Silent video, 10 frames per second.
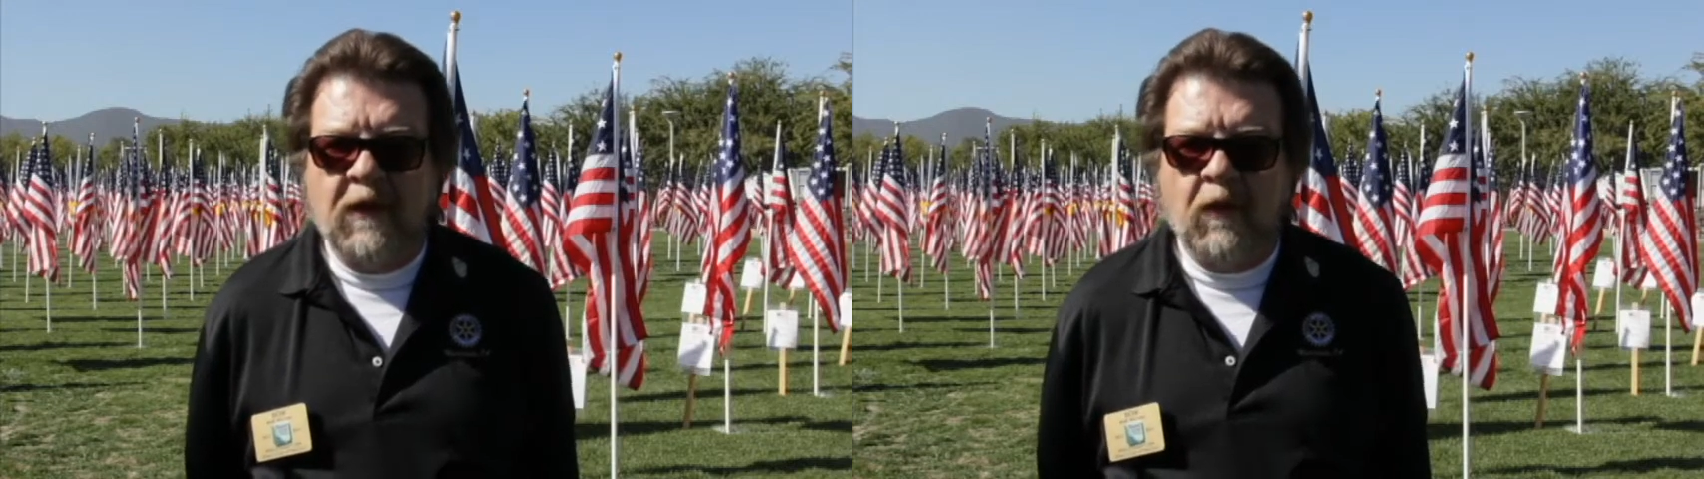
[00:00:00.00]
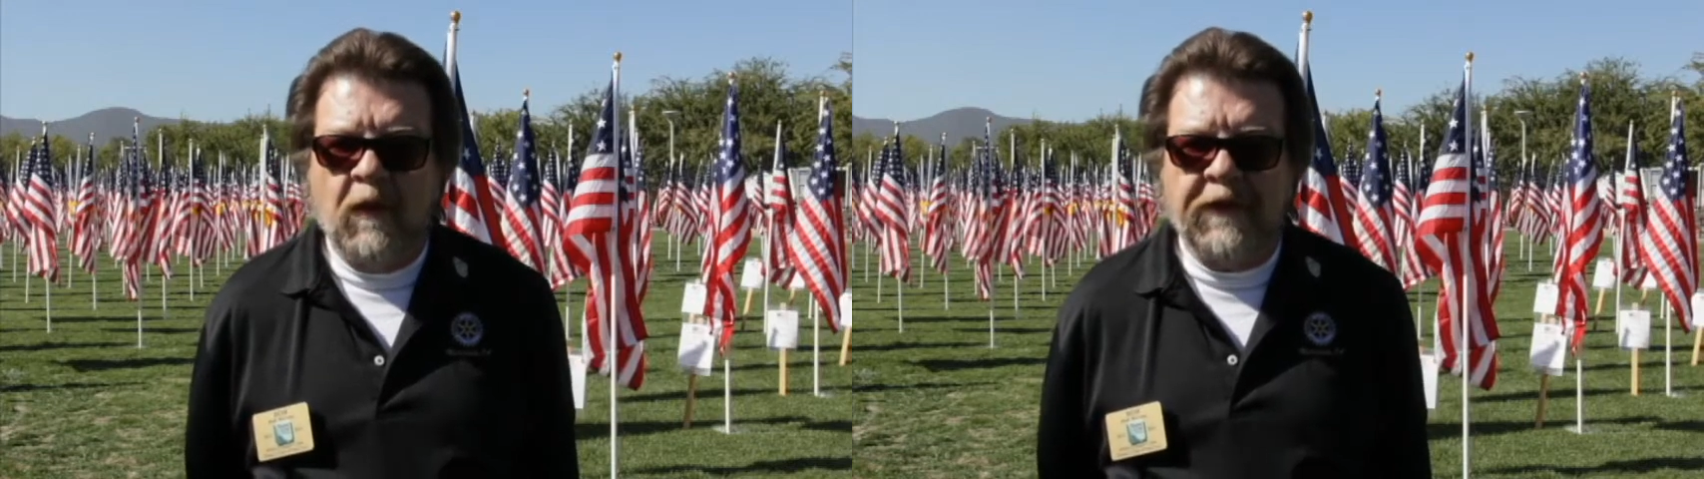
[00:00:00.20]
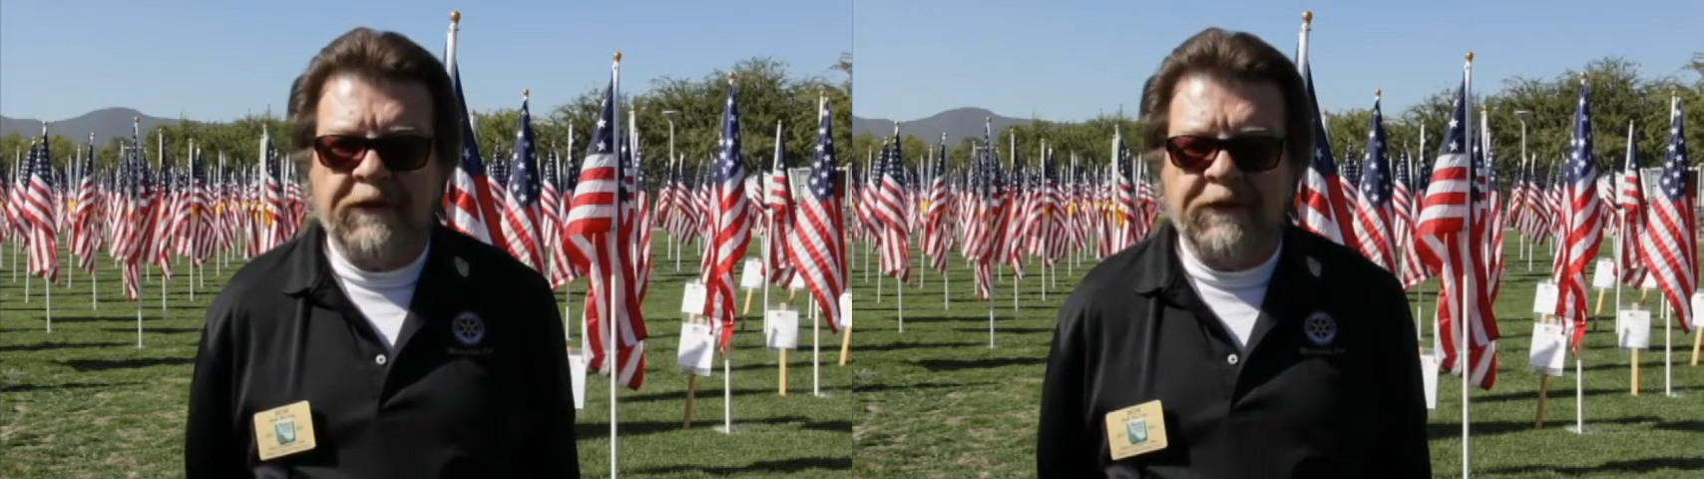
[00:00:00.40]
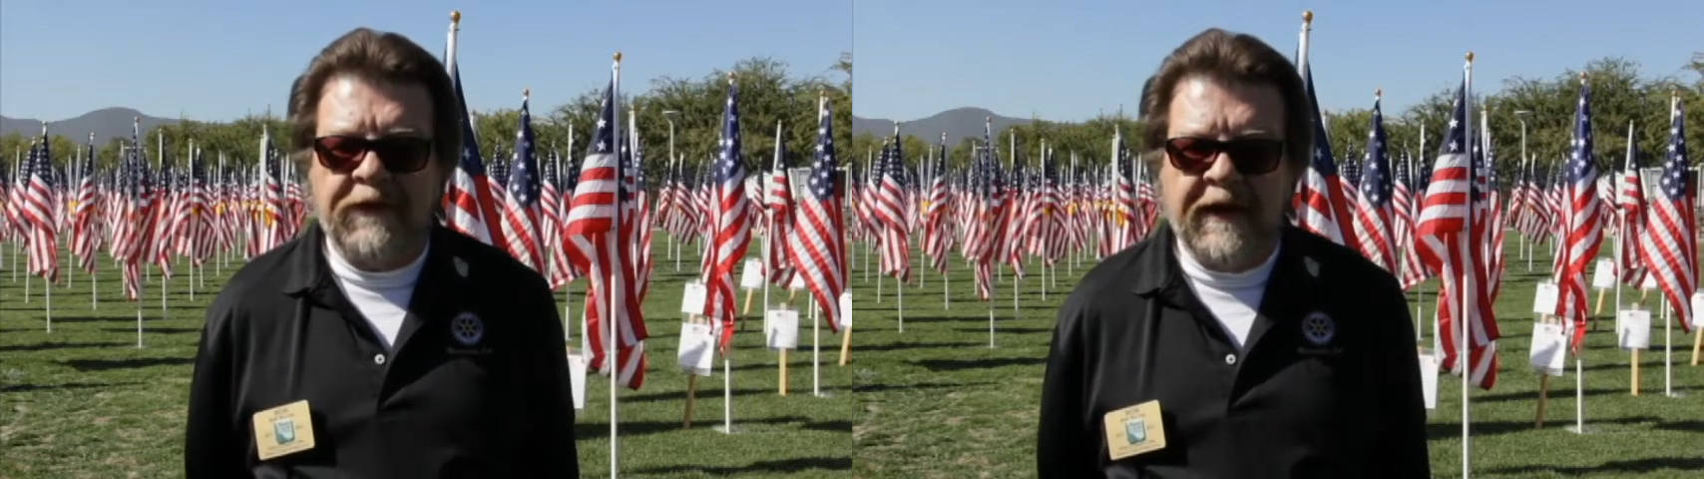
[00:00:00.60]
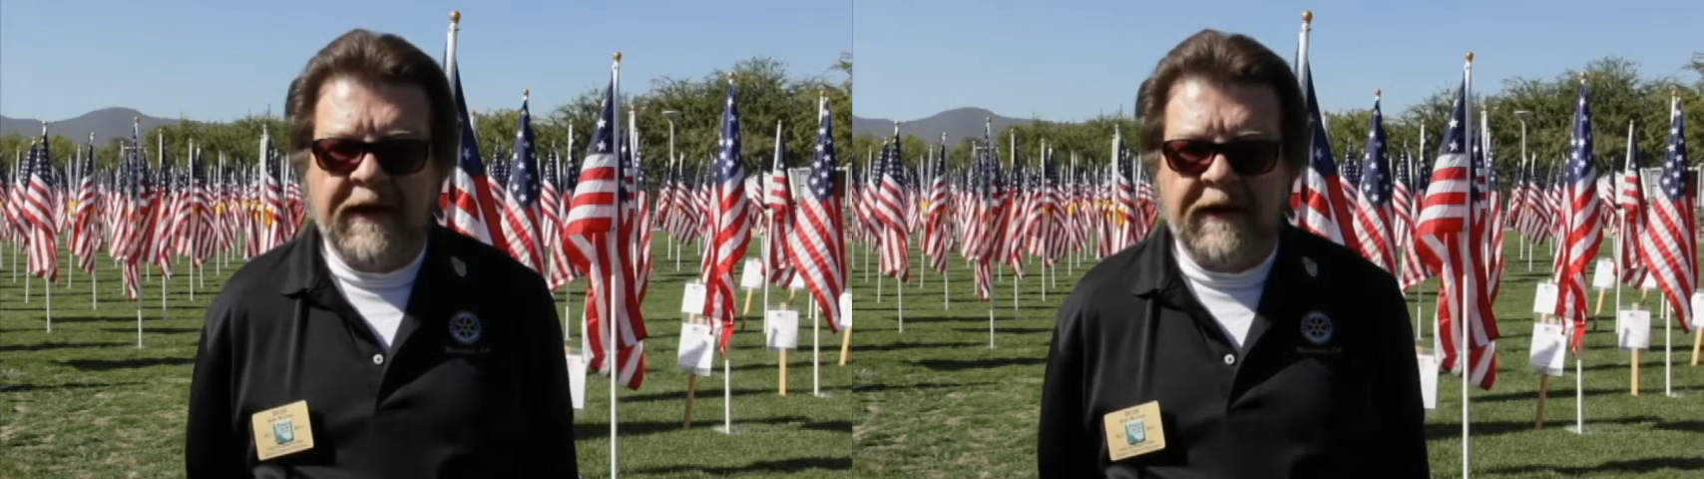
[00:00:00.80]
Whether
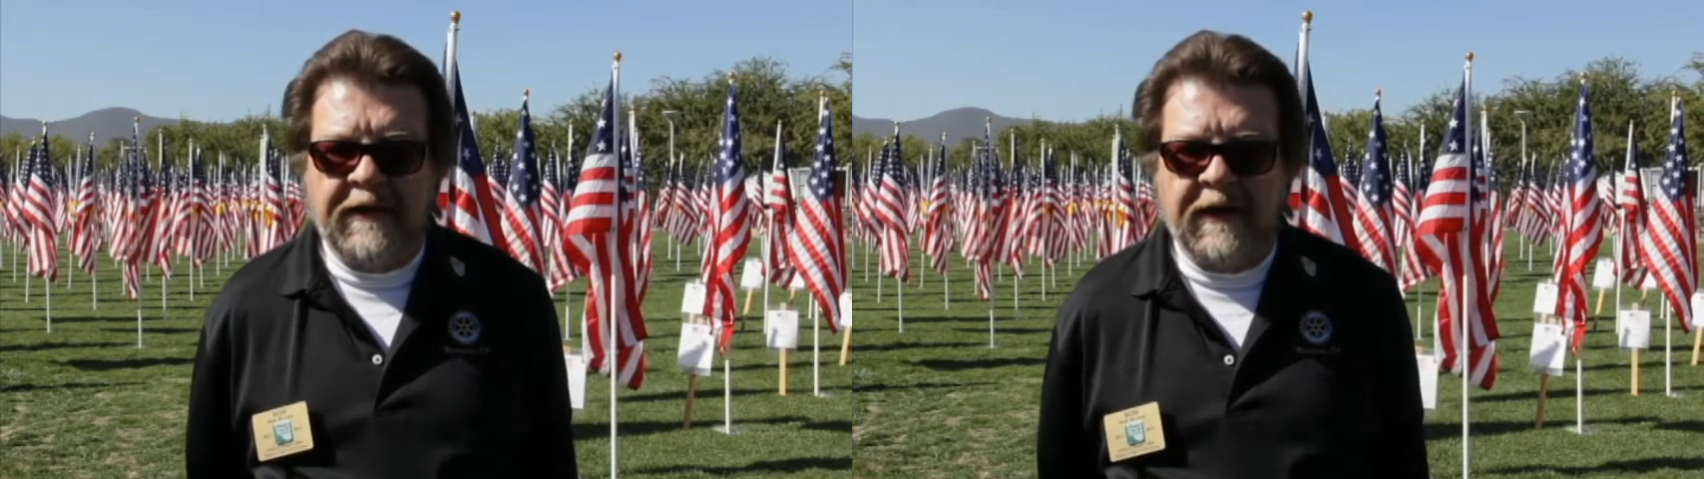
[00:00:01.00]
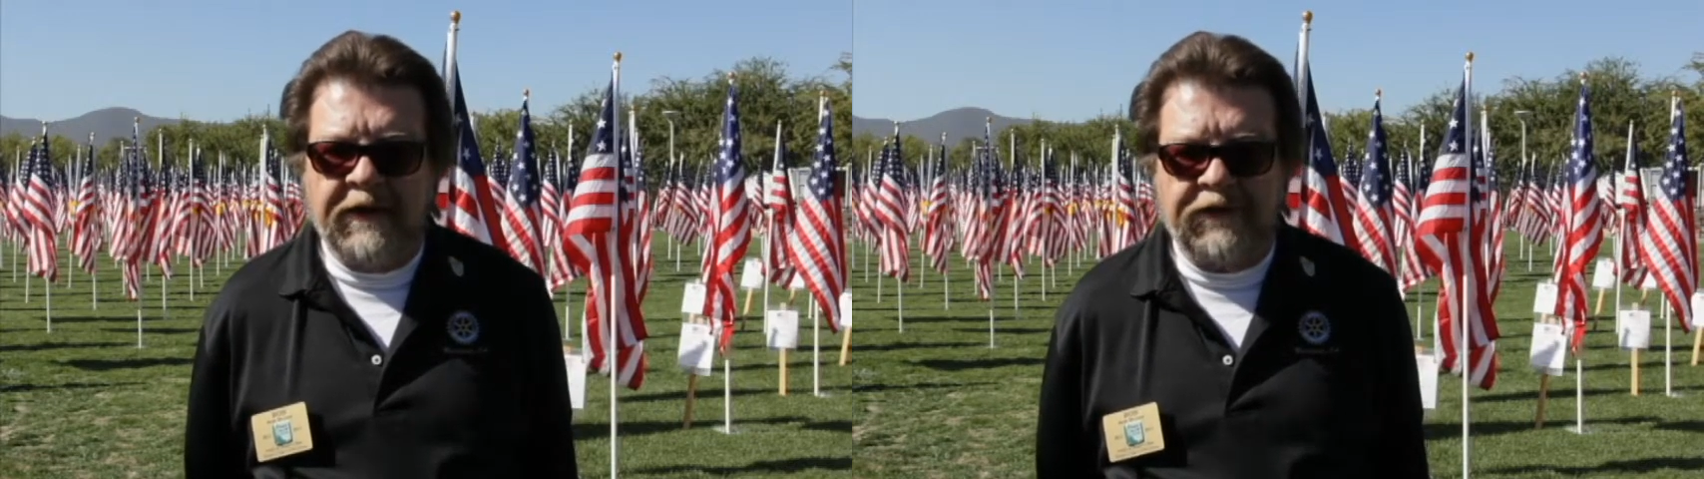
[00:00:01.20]
they, uh,